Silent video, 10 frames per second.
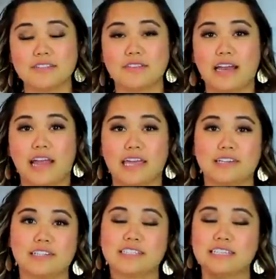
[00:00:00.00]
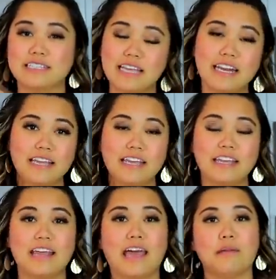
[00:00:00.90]
so then I can just set it
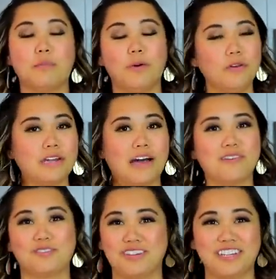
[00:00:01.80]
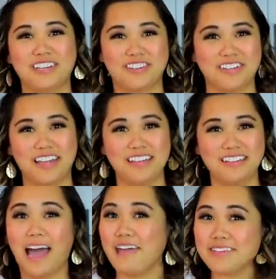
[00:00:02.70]
in and pull it out really quickly.
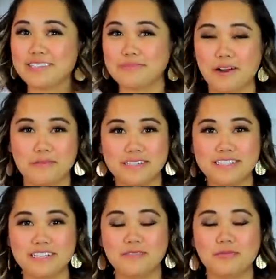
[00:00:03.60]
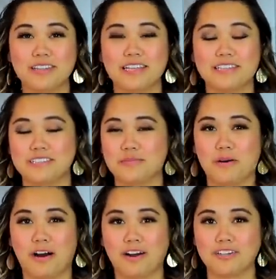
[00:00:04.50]
I've experimented with Instant
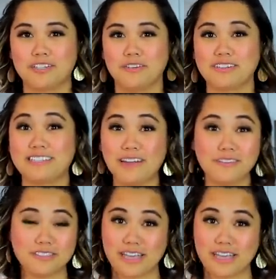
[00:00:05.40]
Pot artichokes several